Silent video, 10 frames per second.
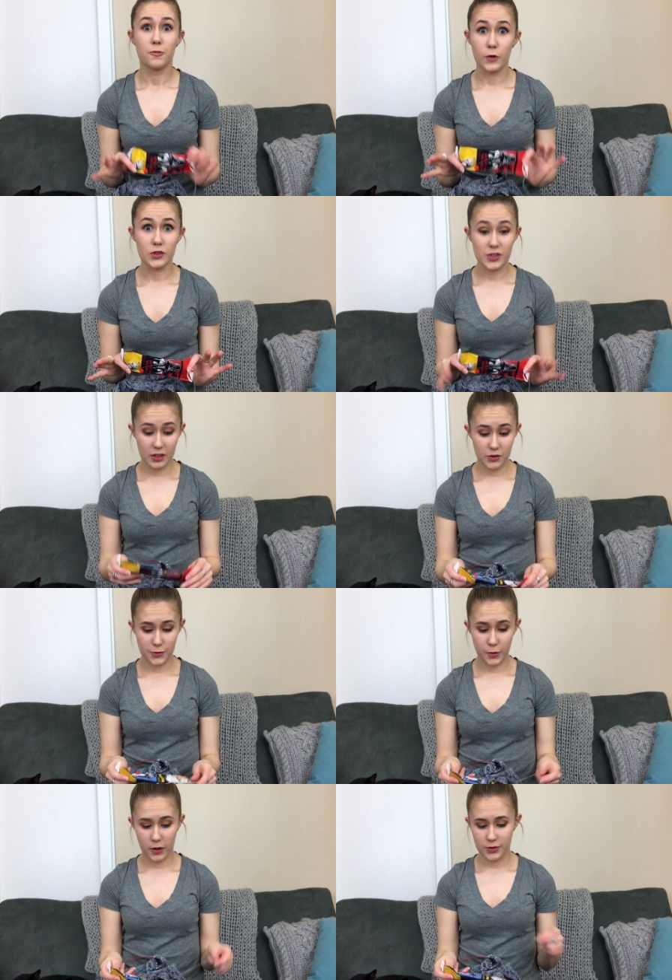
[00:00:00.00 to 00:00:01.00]
first things
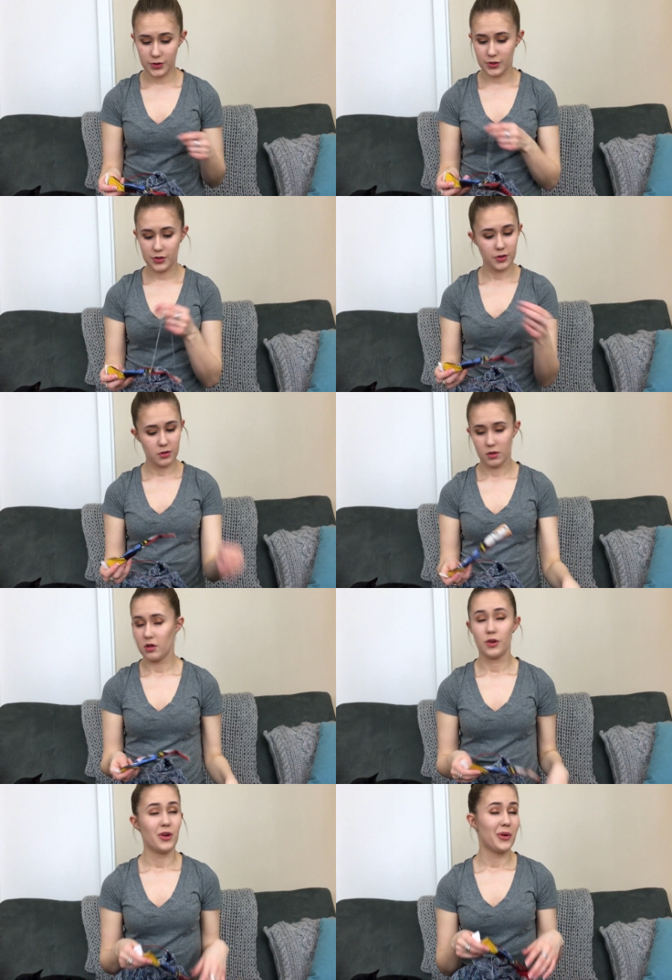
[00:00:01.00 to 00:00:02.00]
first,
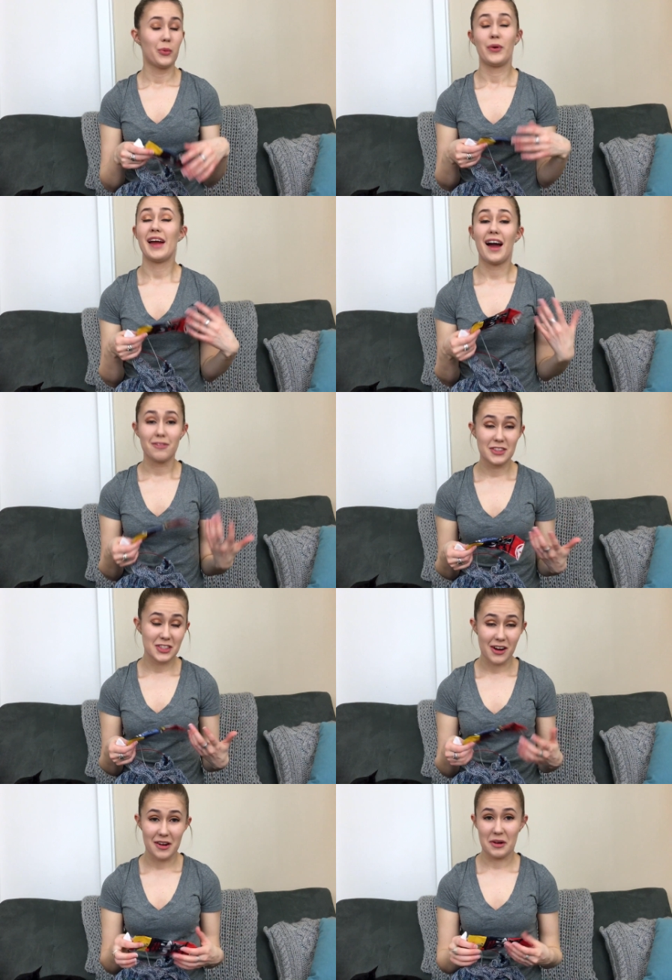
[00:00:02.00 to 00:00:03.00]
we have to
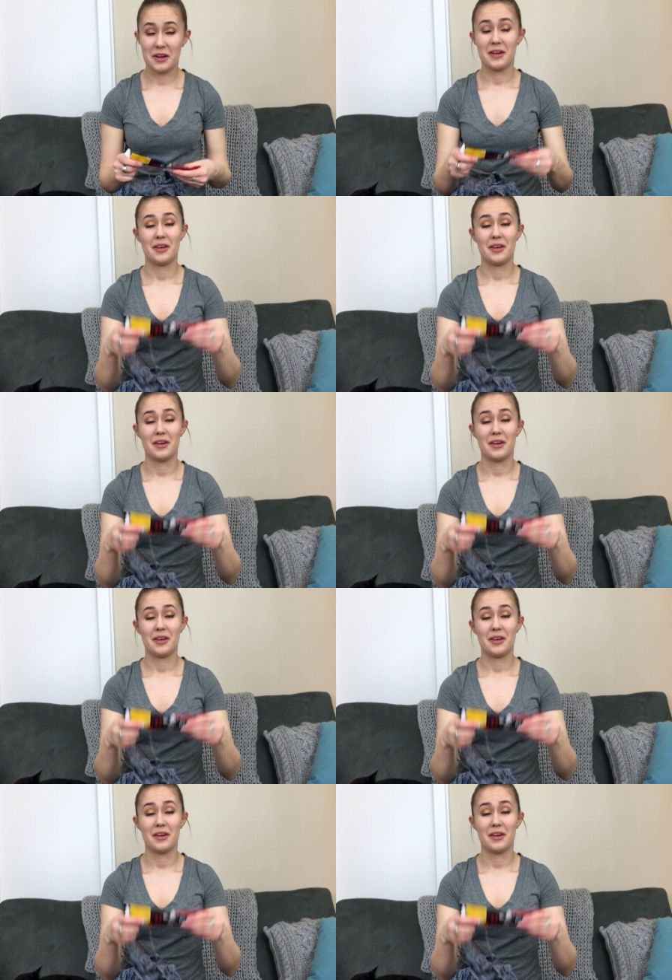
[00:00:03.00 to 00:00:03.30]
talk